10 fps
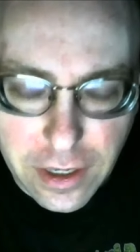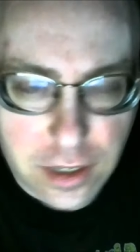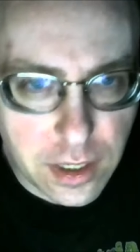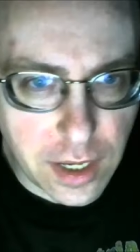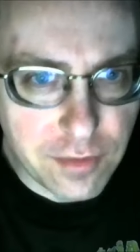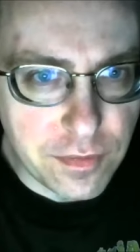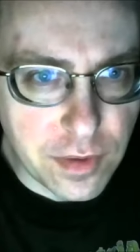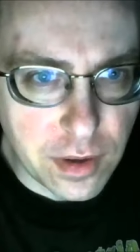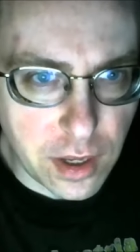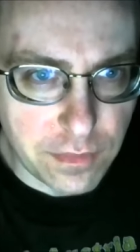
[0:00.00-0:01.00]
have,
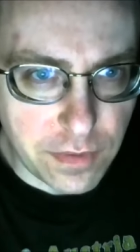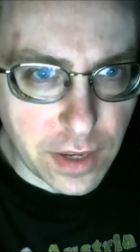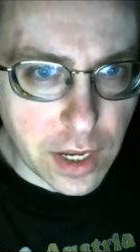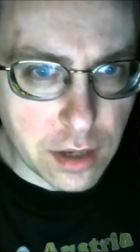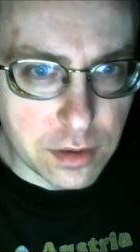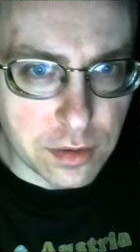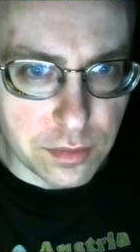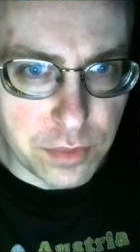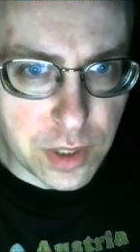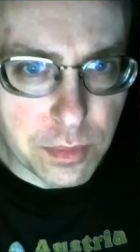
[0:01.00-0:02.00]
have had
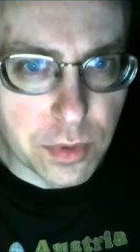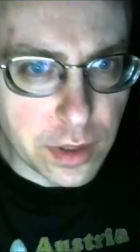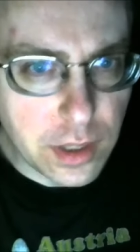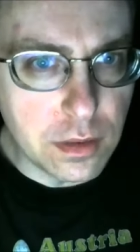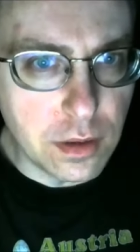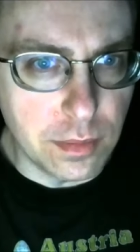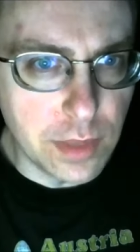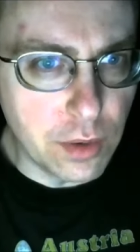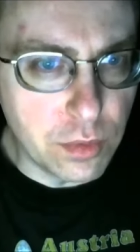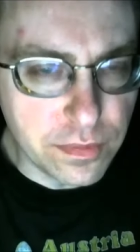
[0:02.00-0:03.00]
people in them
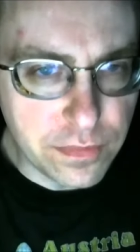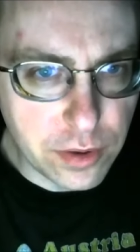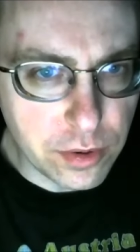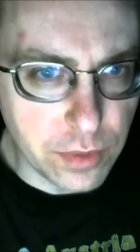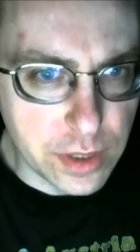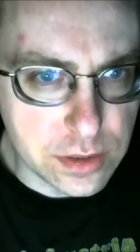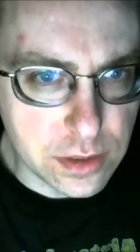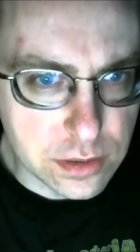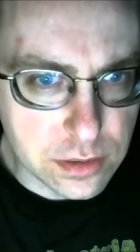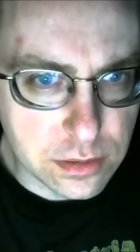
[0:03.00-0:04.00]
that were very
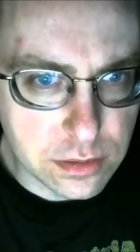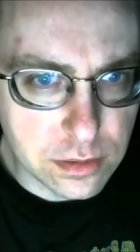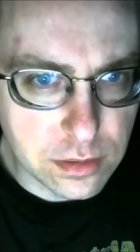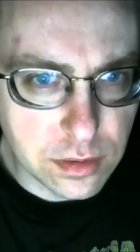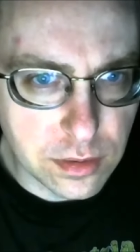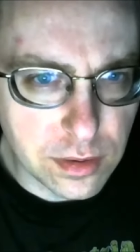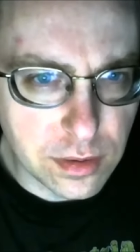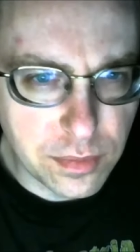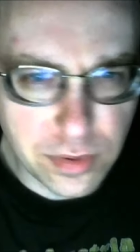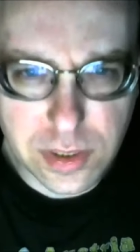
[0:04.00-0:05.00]
racist,
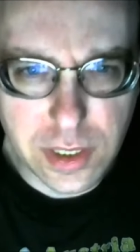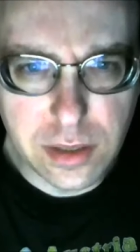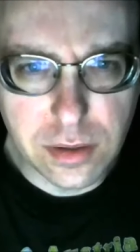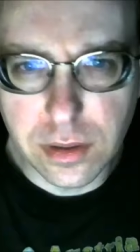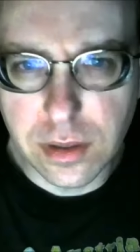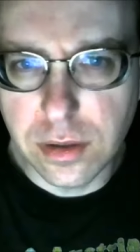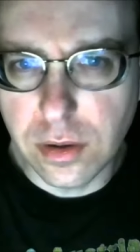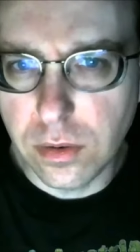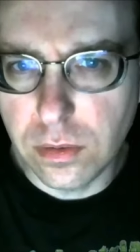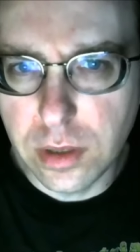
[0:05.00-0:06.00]
particularly in the
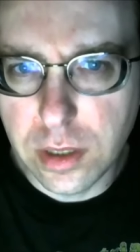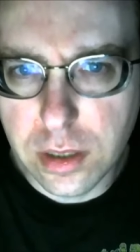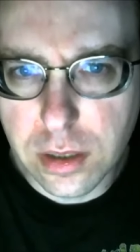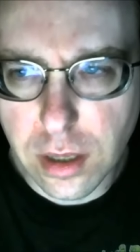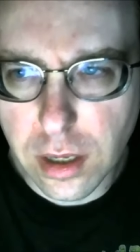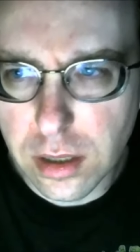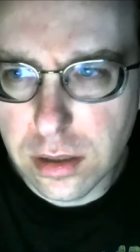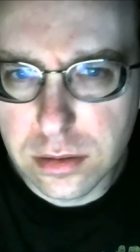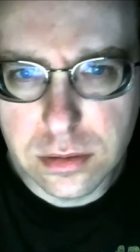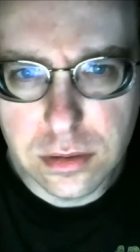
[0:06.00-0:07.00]
early,
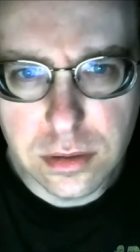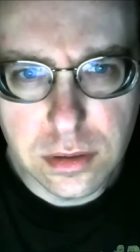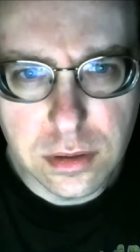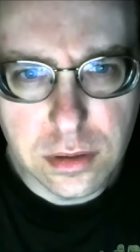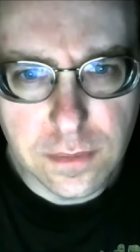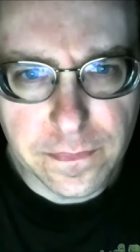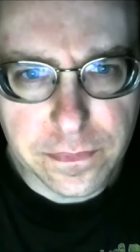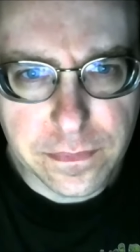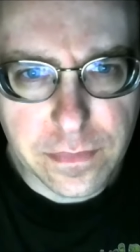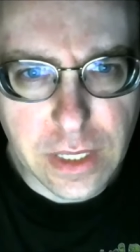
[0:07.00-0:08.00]
uh,
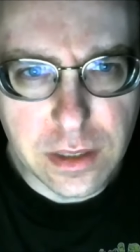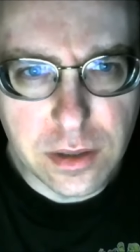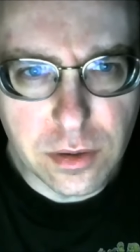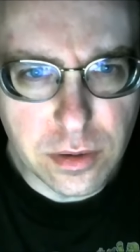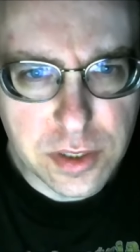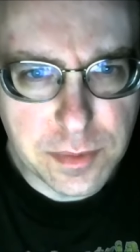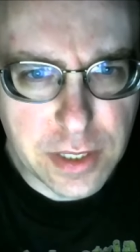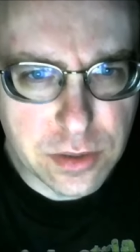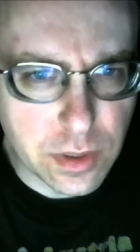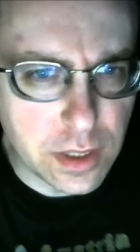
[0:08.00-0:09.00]
in the early
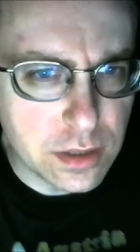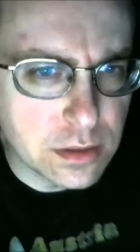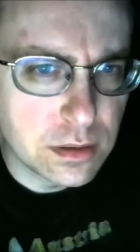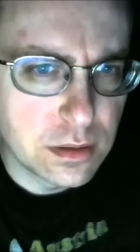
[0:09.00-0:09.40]
space race.